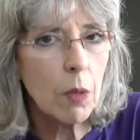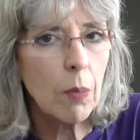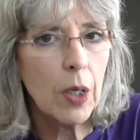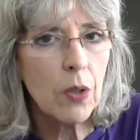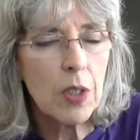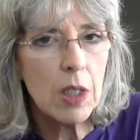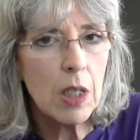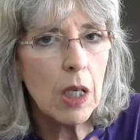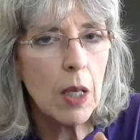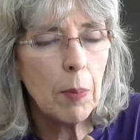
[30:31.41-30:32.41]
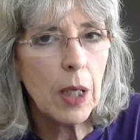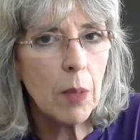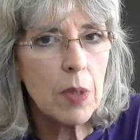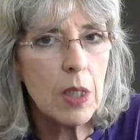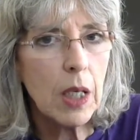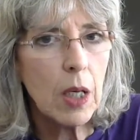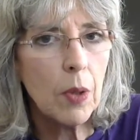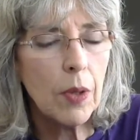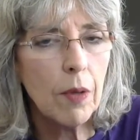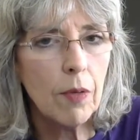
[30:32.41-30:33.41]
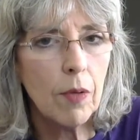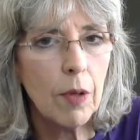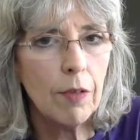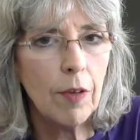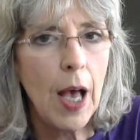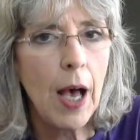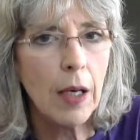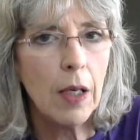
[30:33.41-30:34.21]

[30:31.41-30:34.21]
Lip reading: They become sticky with the fat,